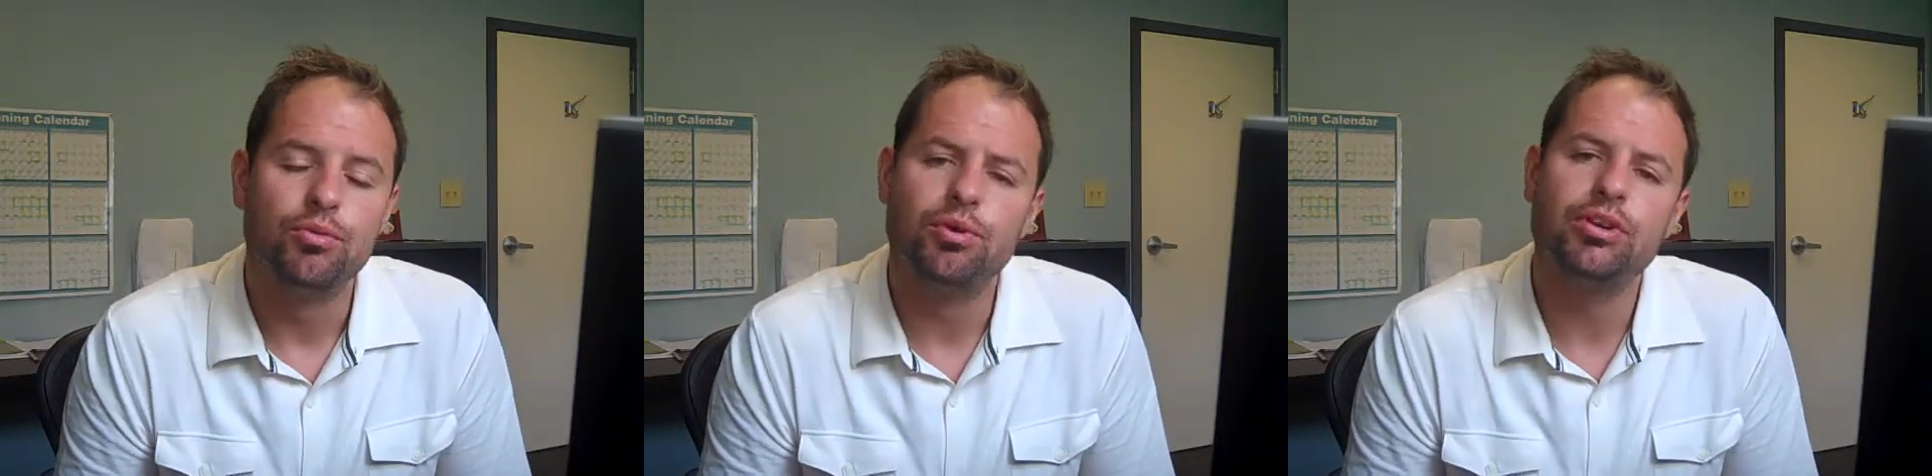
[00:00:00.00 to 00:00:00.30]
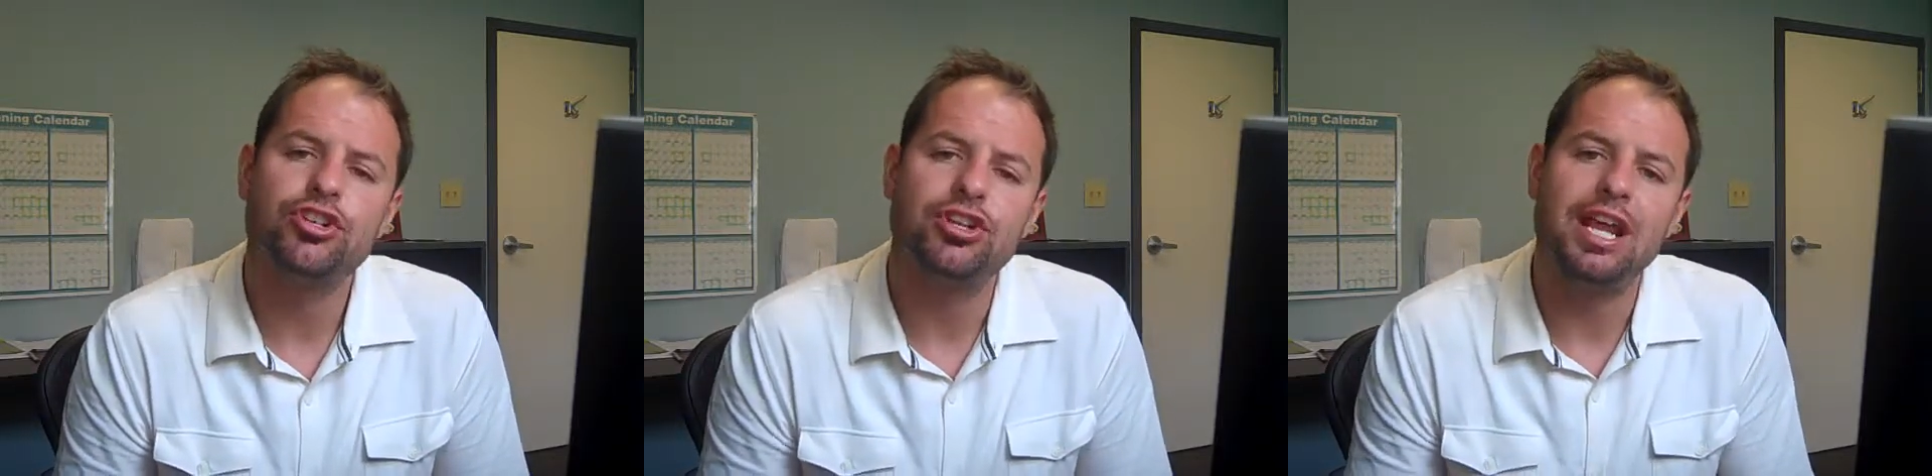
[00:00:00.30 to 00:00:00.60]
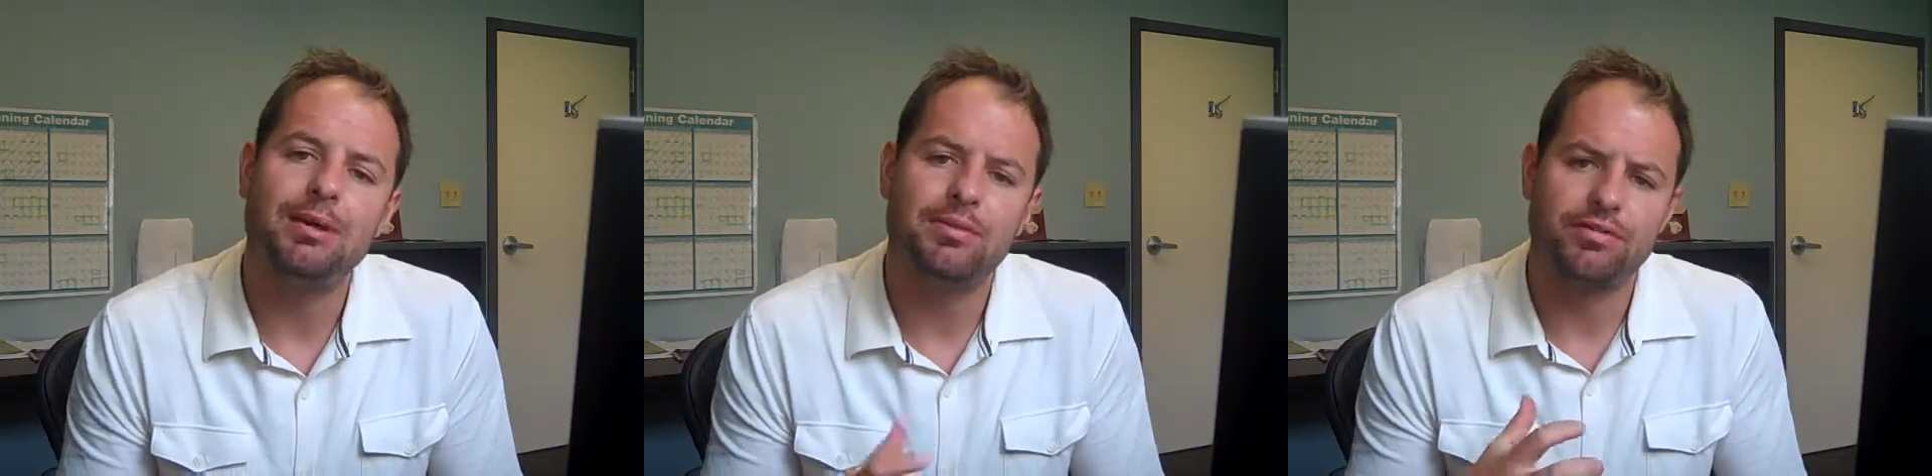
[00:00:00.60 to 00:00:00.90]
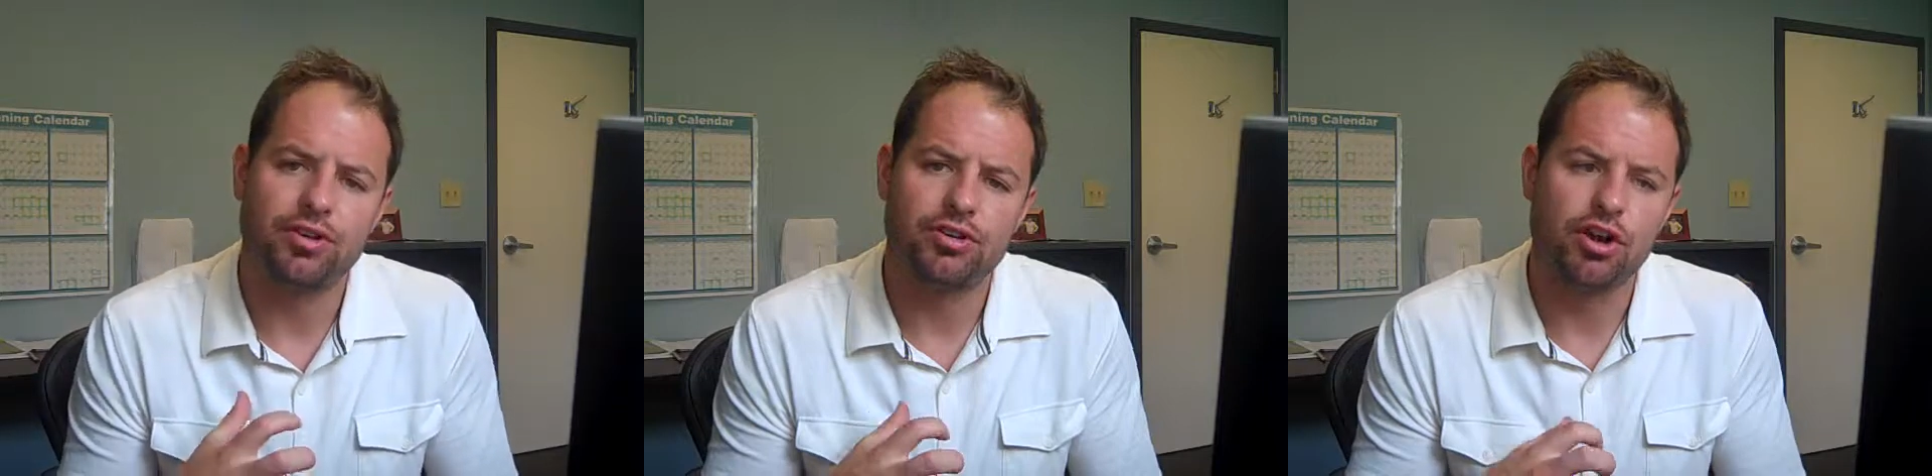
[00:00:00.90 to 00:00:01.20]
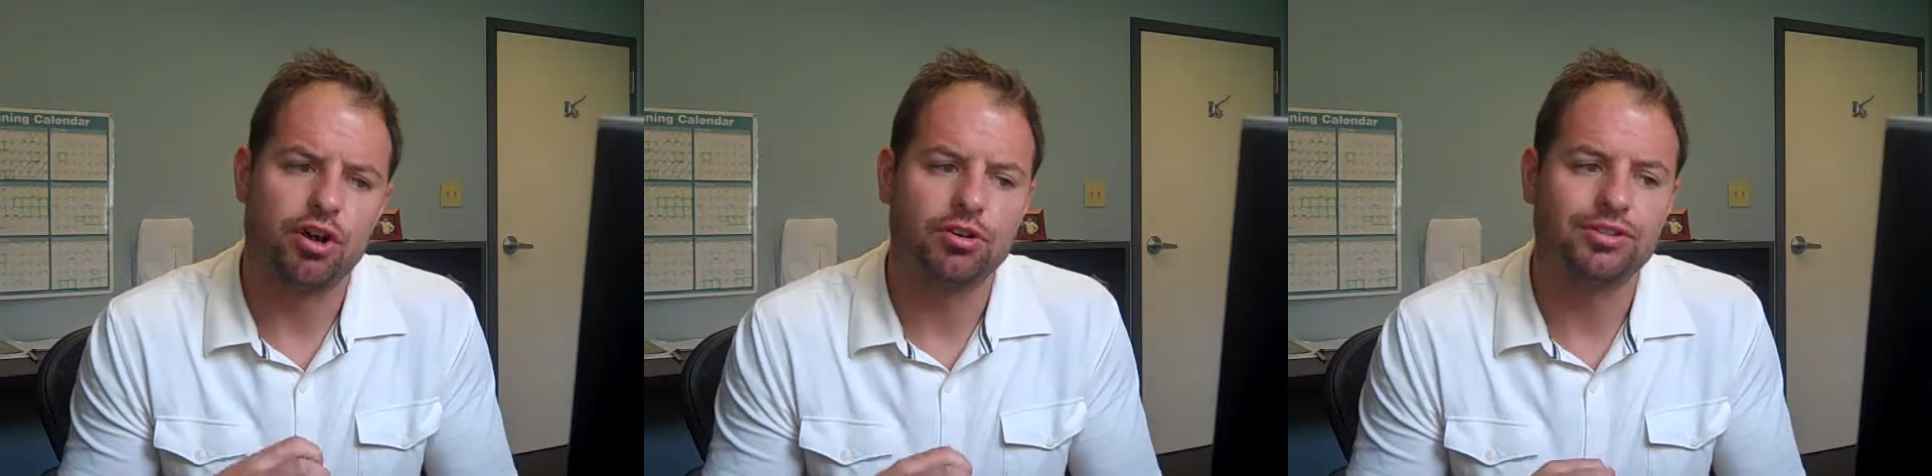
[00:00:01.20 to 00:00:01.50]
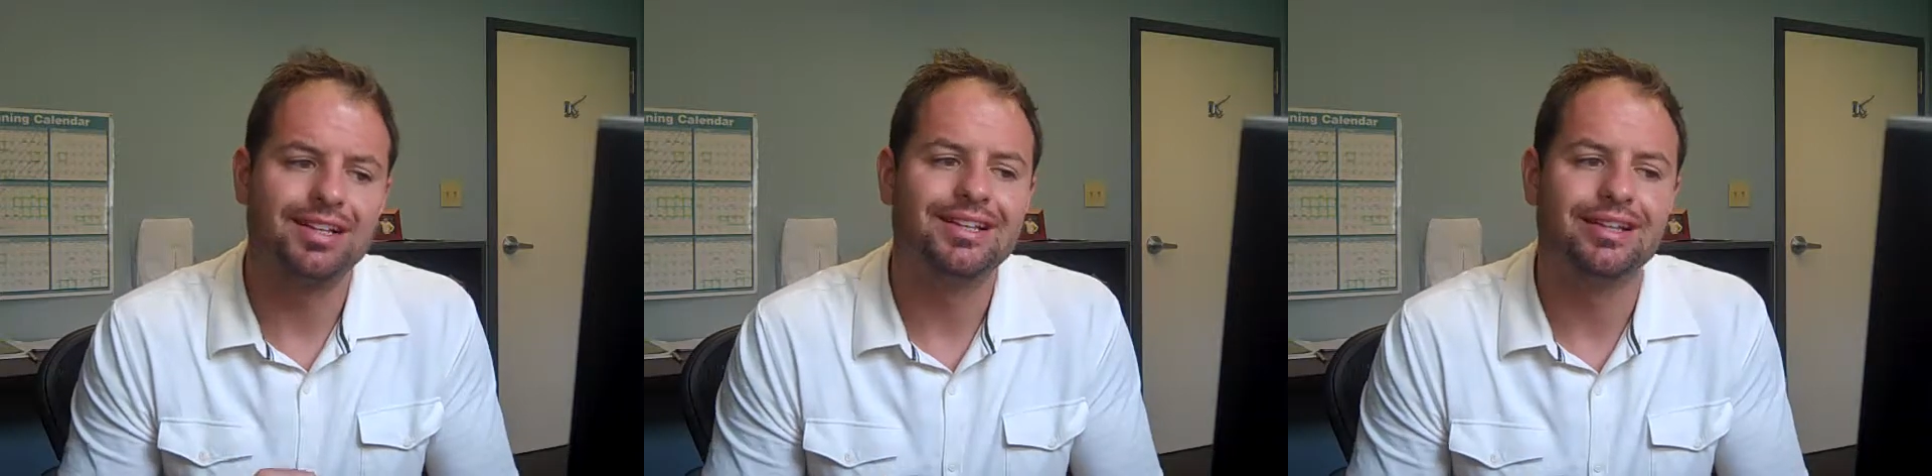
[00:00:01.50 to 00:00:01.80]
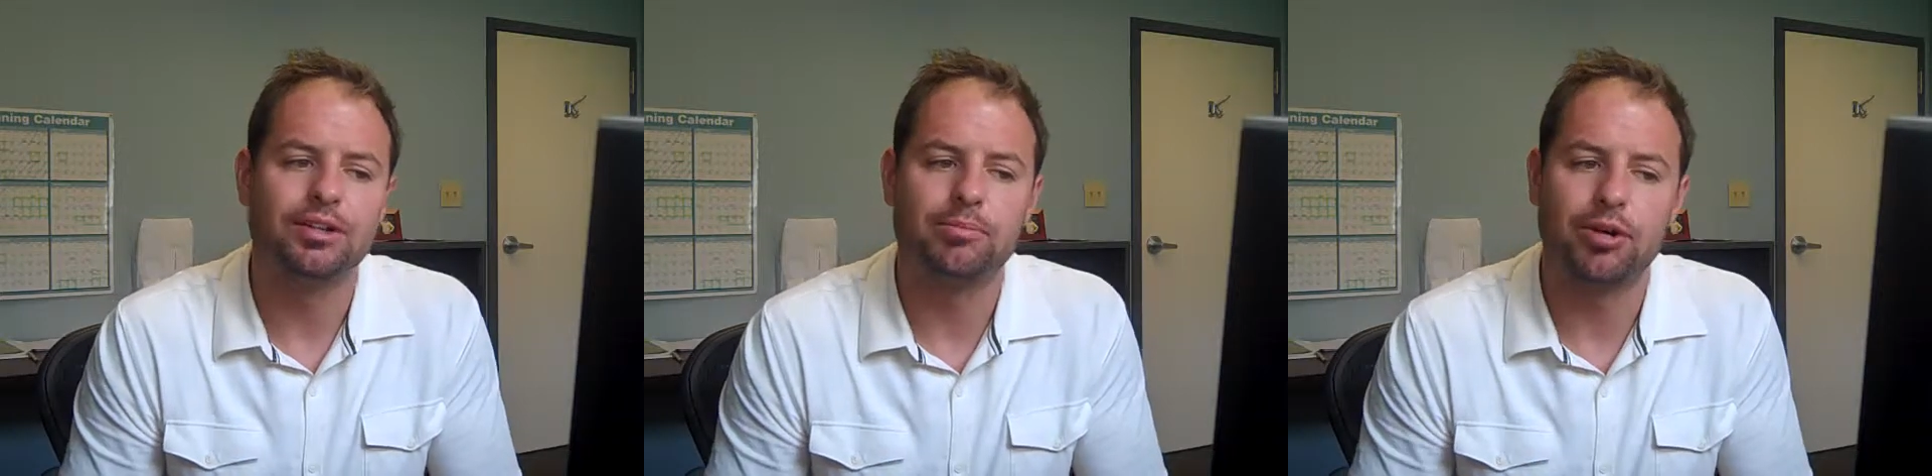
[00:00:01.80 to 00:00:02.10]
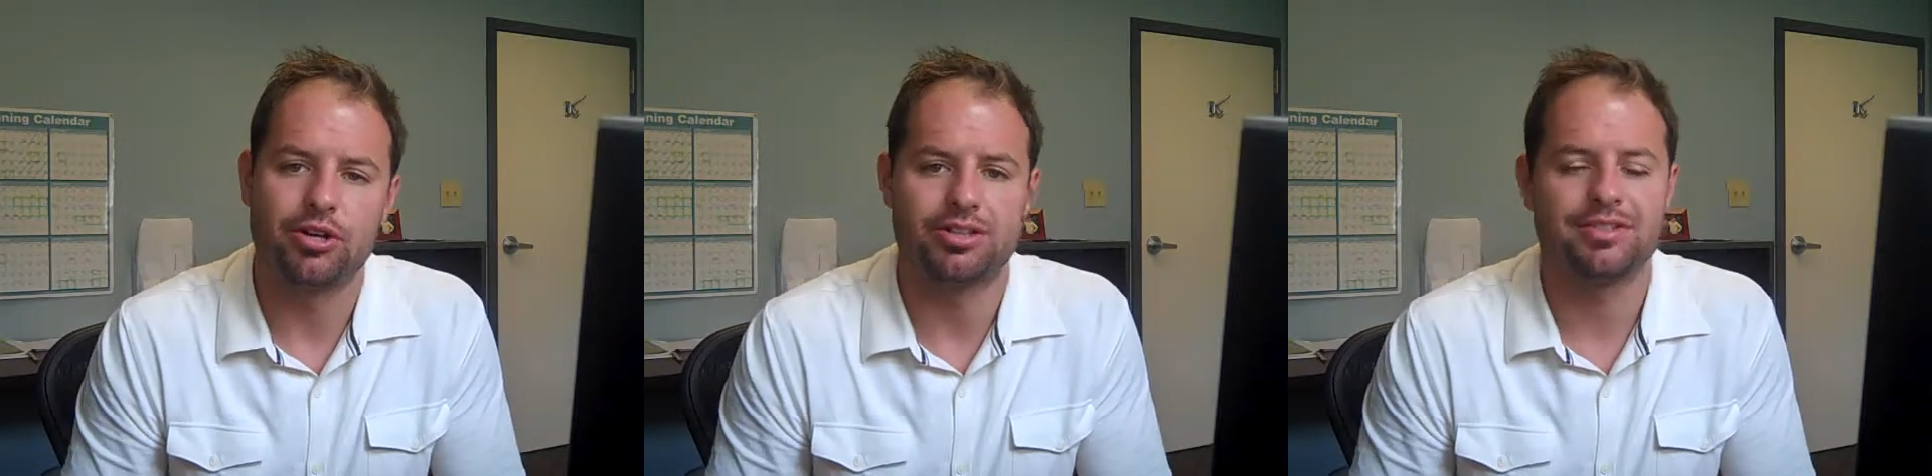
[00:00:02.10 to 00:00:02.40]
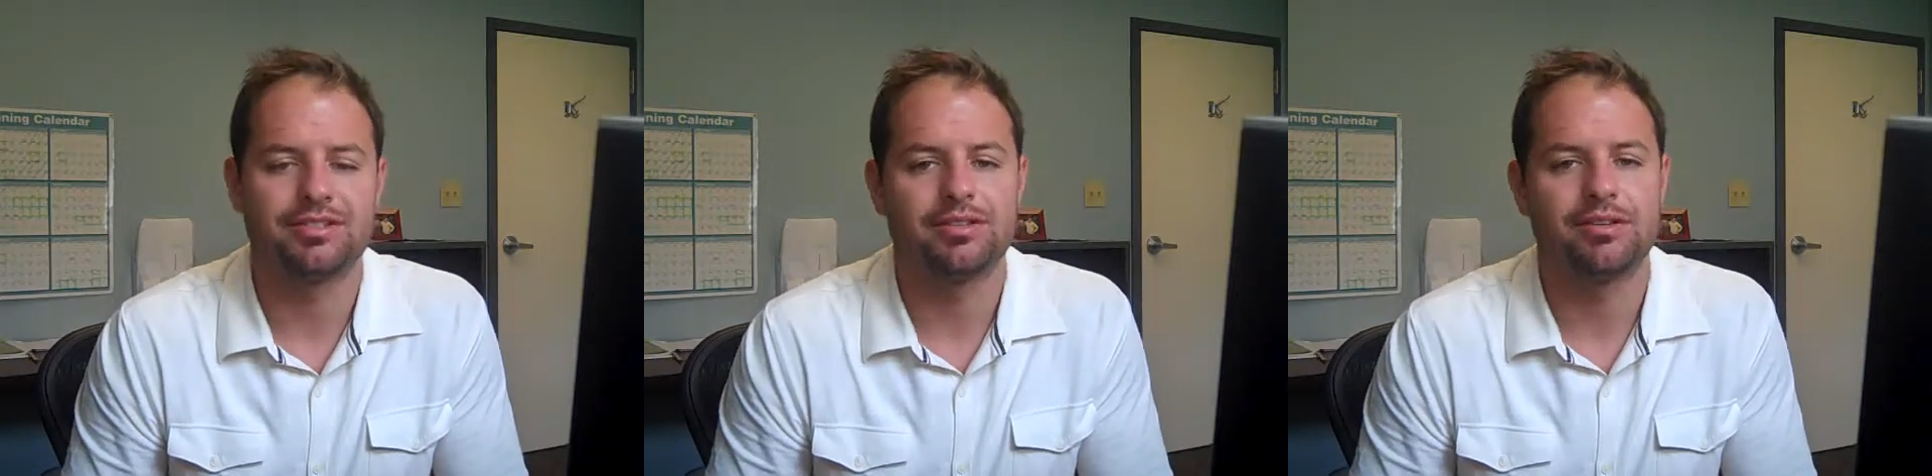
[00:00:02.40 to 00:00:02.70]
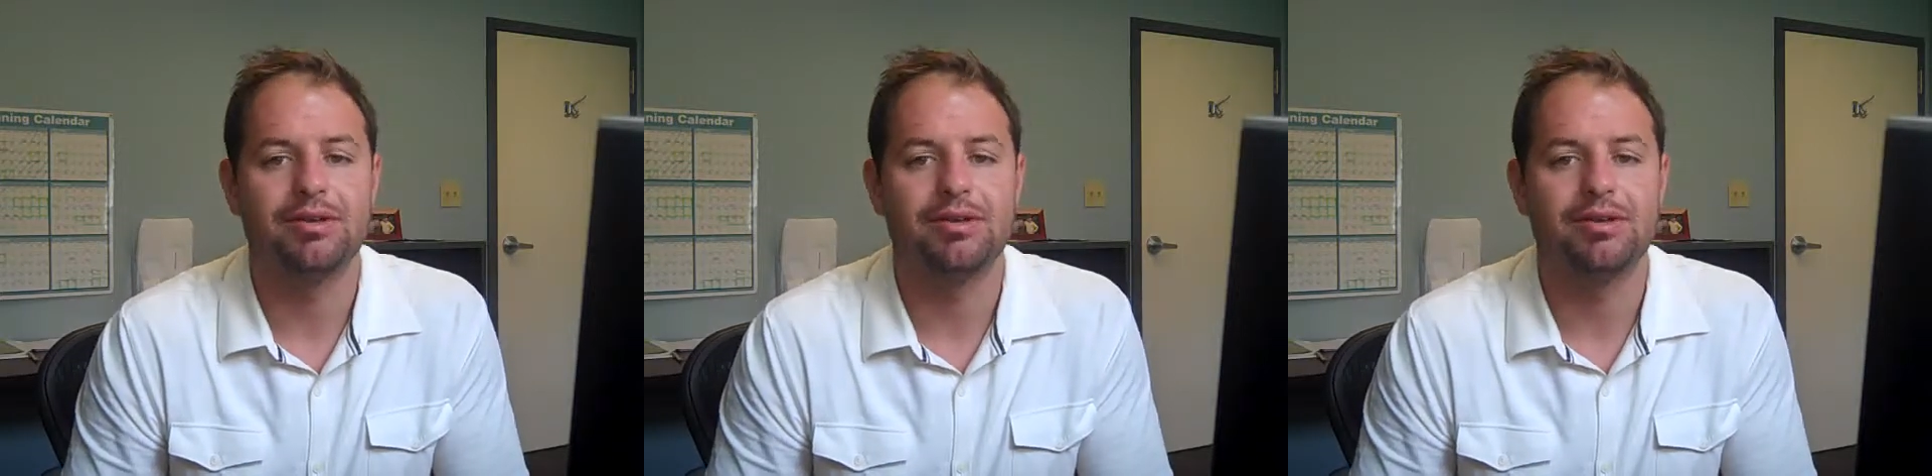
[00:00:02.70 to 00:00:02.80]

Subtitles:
We're ashamed of our gnarled little parts.